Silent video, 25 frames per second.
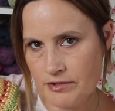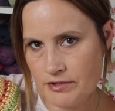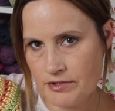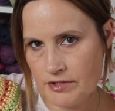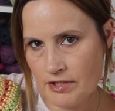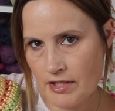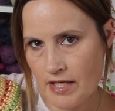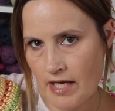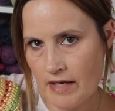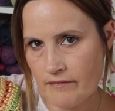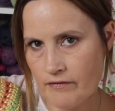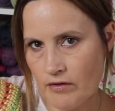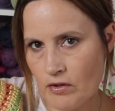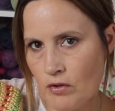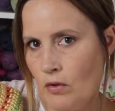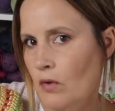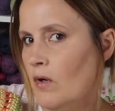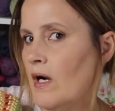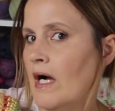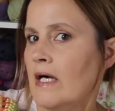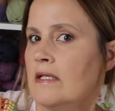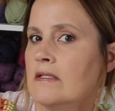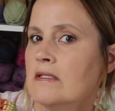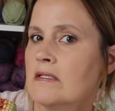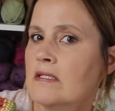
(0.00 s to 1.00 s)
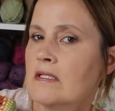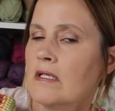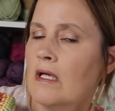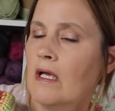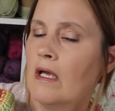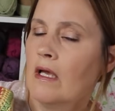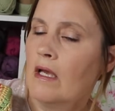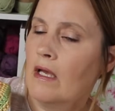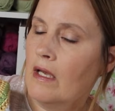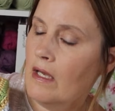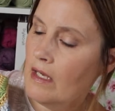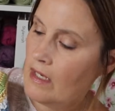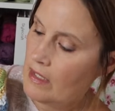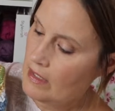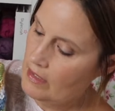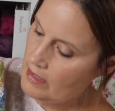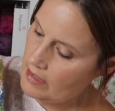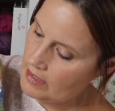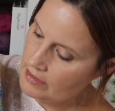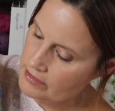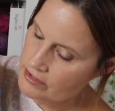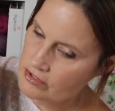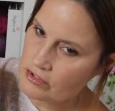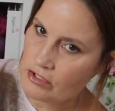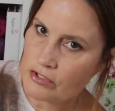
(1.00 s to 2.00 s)
to have a go at,
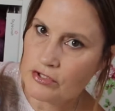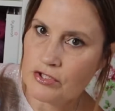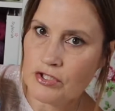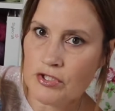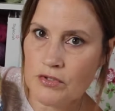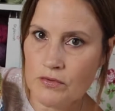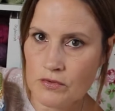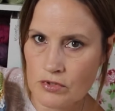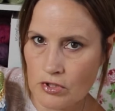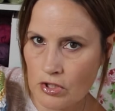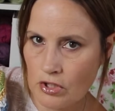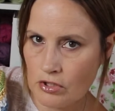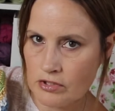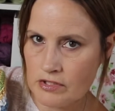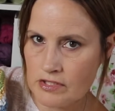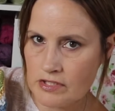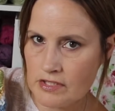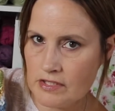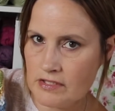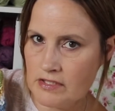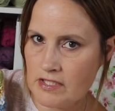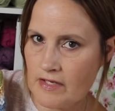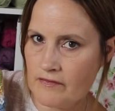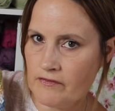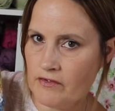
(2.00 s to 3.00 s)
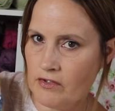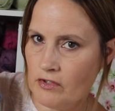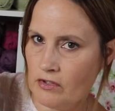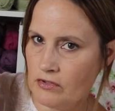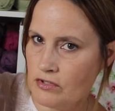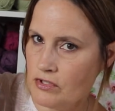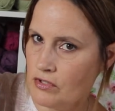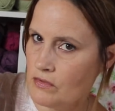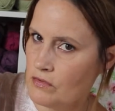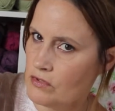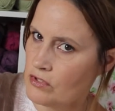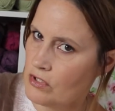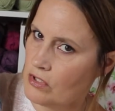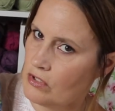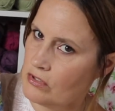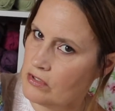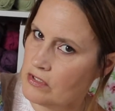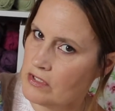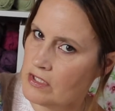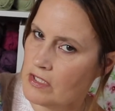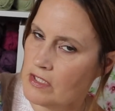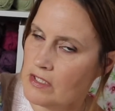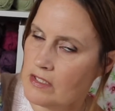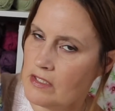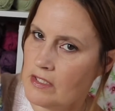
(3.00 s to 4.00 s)
and it's not too daunting, definitely not too
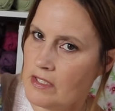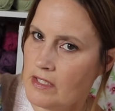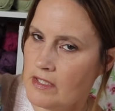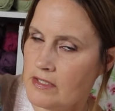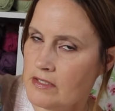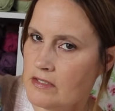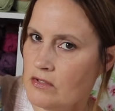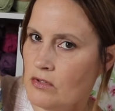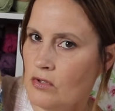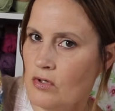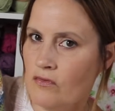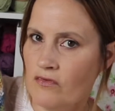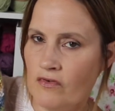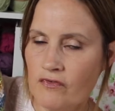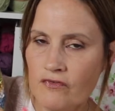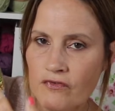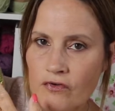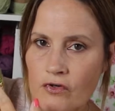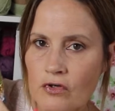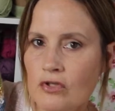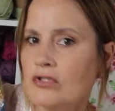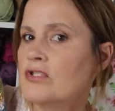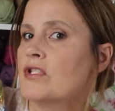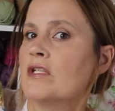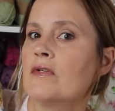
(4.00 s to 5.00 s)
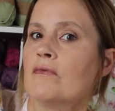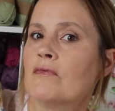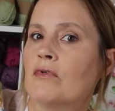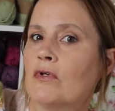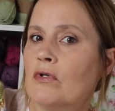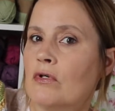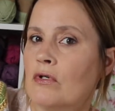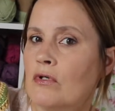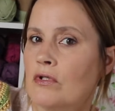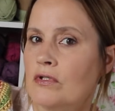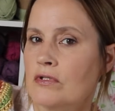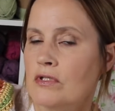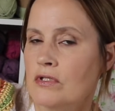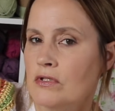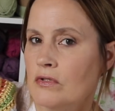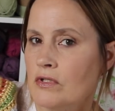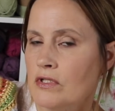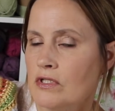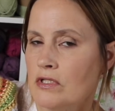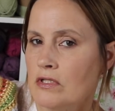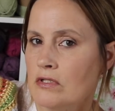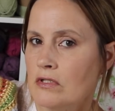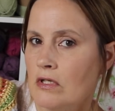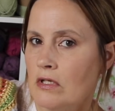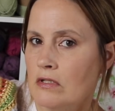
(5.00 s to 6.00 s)
daunting. It's over 40 rows, so
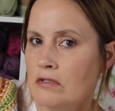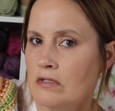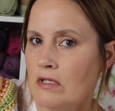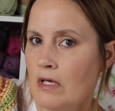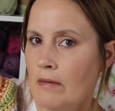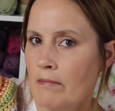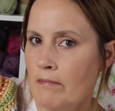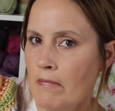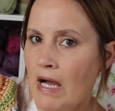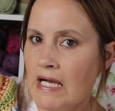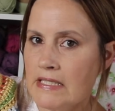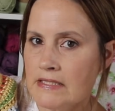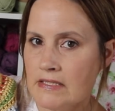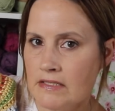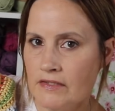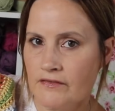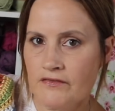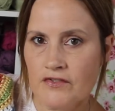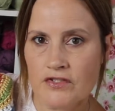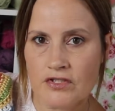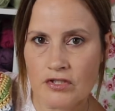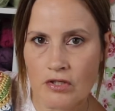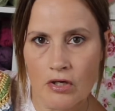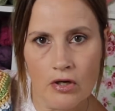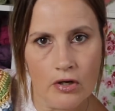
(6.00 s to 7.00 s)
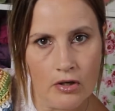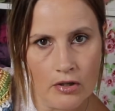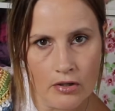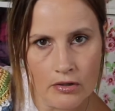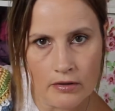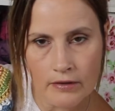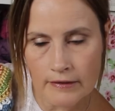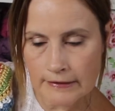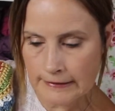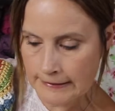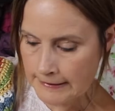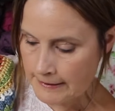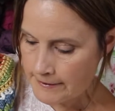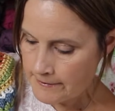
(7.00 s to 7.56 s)
it's not a massive shawl,